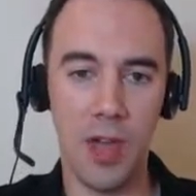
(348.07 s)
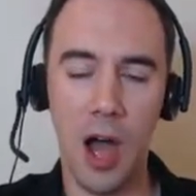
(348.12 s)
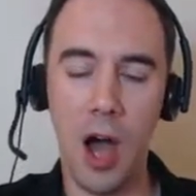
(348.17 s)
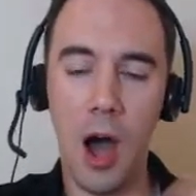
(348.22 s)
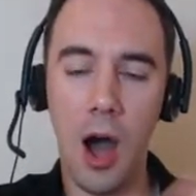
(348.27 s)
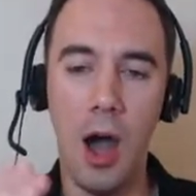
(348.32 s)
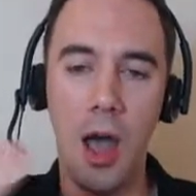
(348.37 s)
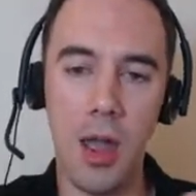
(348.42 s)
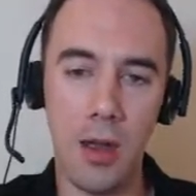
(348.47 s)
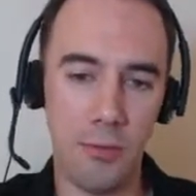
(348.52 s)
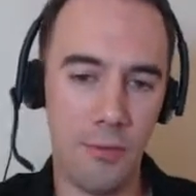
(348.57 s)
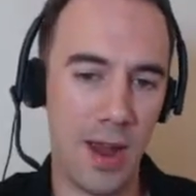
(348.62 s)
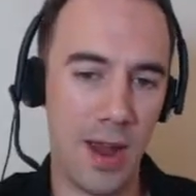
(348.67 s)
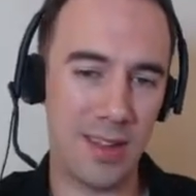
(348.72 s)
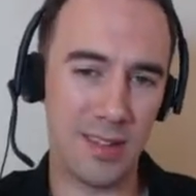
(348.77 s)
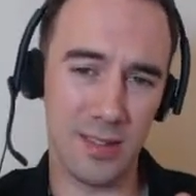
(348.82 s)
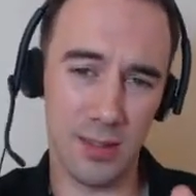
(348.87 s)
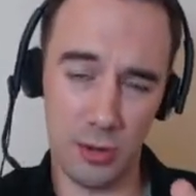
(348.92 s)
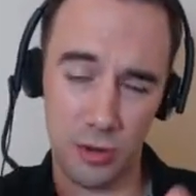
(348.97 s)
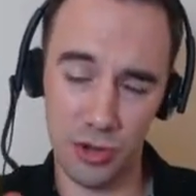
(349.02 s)
higher
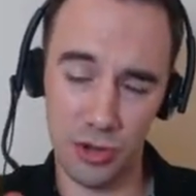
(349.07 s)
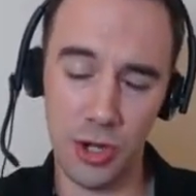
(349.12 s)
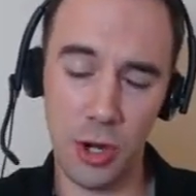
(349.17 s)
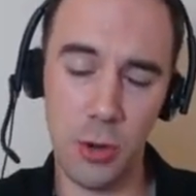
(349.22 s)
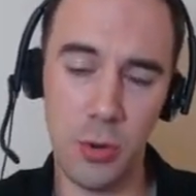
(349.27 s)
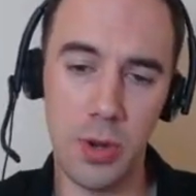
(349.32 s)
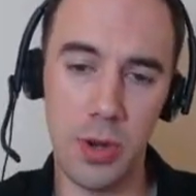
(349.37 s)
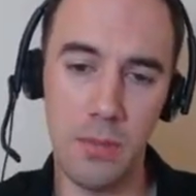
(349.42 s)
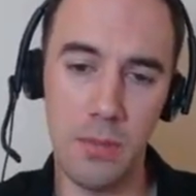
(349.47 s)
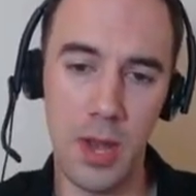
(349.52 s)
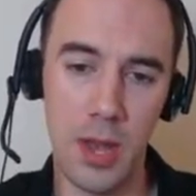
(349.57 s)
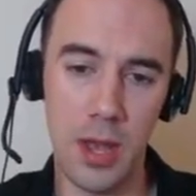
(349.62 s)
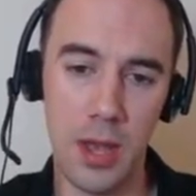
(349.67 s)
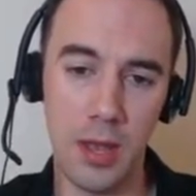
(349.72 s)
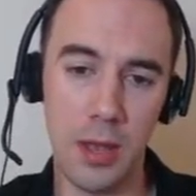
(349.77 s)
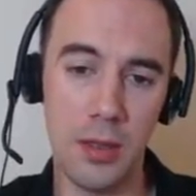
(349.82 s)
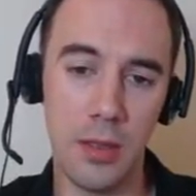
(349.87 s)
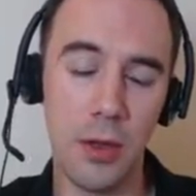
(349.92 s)
ranks, and I'll show you in a minute,